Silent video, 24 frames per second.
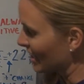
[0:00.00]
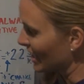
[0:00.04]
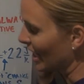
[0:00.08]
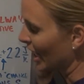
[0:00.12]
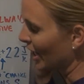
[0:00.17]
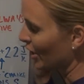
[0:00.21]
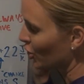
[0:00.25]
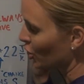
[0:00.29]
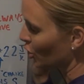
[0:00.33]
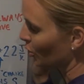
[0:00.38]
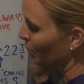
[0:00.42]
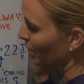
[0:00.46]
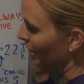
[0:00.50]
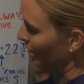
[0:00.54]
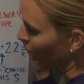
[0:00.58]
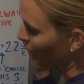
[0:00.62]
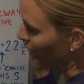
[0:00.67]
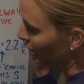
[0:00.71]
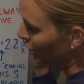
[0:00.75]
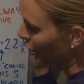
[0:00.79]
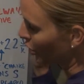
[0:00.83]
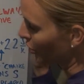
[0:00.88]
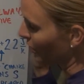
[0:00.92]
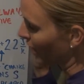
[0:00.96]
in entropy, and
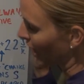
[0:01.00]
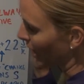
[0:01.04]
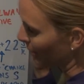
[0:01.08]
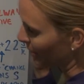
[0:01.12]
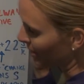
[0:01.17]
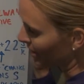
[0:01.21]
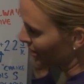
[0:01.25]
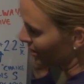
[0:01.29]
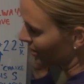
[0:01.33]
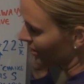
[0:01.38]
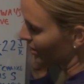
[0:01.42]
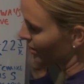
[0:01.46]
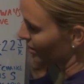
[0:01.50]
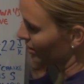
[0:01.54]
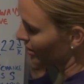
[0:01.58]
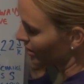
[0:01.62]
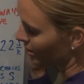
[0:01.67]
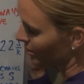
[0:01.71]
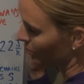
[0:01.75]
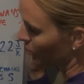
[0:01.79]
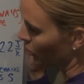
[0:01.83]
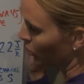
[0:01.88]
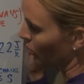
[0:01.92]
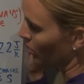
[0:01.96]
we know that because this
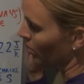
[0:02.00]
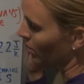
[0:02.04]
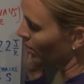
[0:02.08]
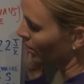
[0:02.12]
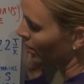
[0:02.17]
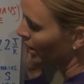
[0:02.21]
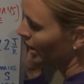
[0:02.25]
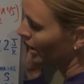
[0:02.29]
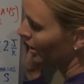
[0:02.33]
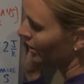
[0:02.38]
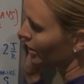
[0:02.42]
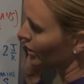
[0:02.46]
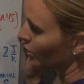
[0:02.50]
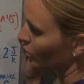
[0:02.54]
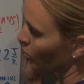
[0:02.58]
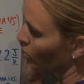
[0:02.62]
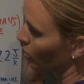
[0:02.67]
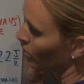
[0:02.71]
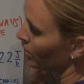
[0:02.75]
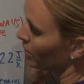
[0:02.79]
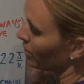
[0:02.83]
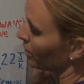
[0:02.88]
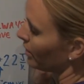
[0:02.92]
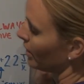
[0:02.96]
is more
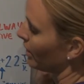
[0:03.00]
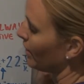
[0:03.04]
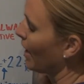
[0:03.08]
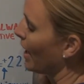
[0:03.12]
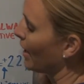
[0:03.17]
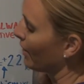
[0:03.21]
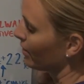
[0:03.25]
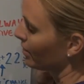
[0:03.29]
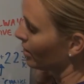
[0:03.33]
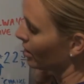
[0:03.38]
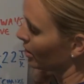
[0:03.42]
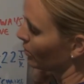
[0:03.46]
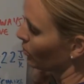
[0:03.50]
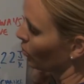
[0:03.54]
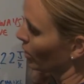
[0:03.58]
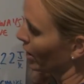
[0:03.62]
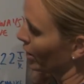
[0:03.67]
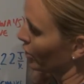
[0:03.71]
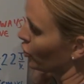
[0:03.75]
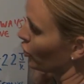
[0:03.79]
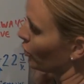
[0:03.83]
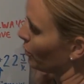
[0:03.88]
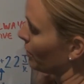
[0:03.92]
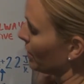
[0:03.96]
disorder than that. This is more
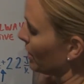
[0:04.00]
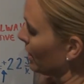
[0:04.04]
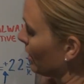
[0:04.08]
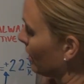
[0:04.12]
entropy